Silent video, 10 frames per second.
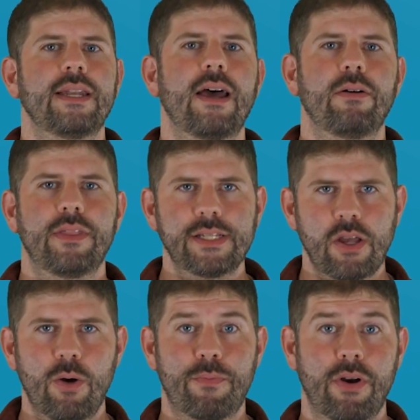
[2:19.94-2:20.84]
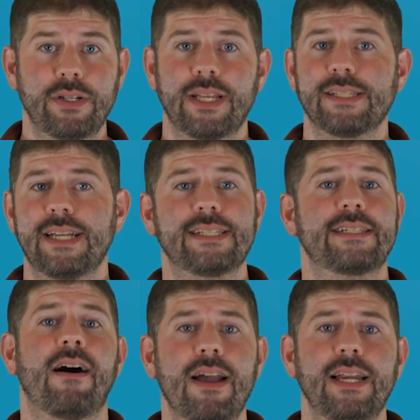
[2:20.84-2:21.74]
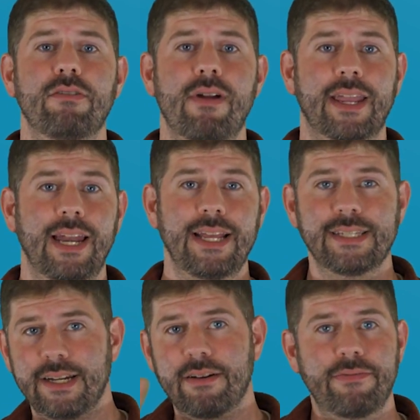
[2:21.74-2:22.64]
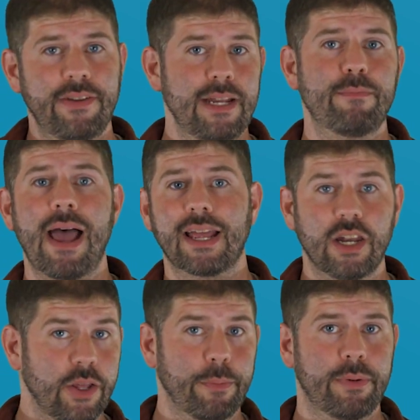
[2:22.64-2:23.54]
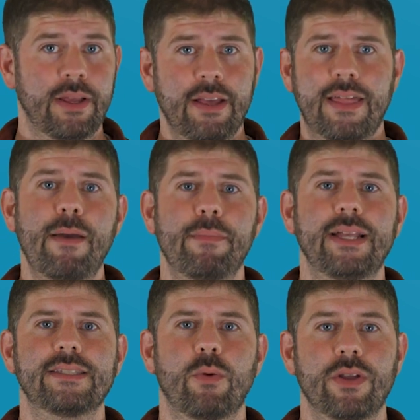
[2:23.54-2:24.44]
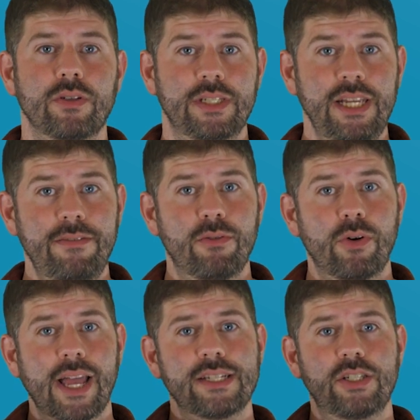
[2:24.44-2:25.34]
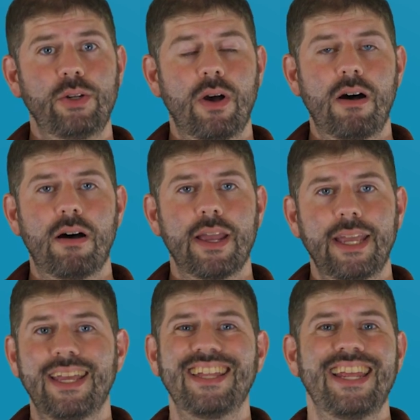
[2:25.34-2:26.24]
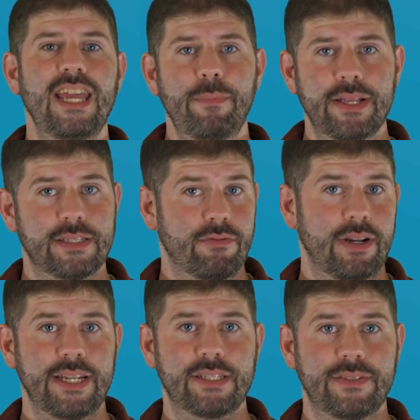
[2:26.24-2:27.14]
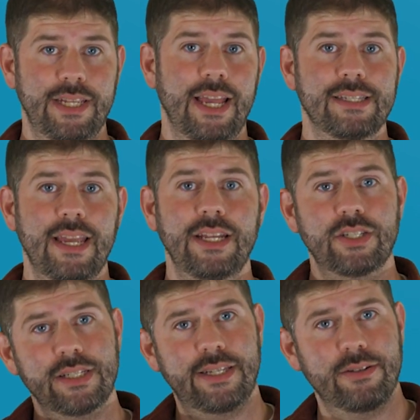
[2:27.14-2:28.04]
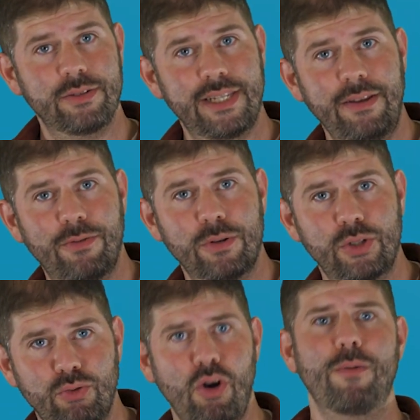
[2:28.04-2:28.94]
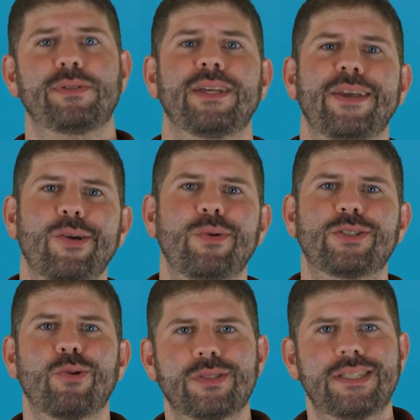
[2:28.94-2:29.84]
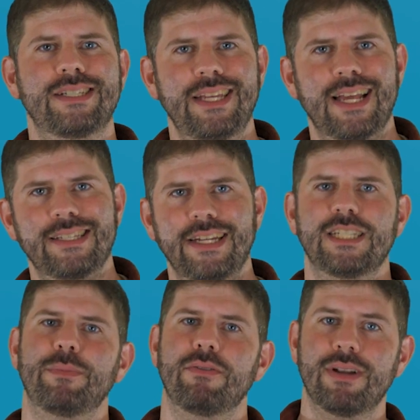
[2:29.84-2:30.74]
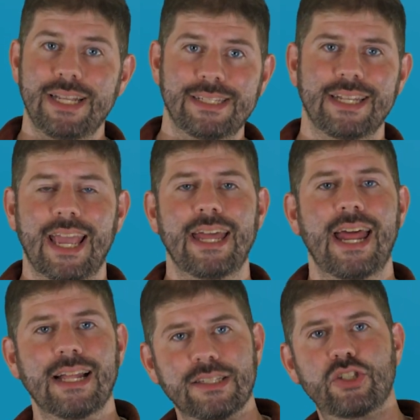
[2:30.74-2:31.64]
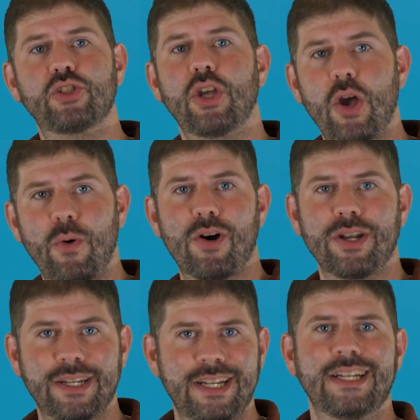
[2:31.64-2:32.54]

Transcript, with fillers: Now, this whole process is tightly regulated in a feedback loop. That means that when your T4 gets too high, it inhibits the release of TSH until T4 drops, which causes the TSH to be released again, and so on.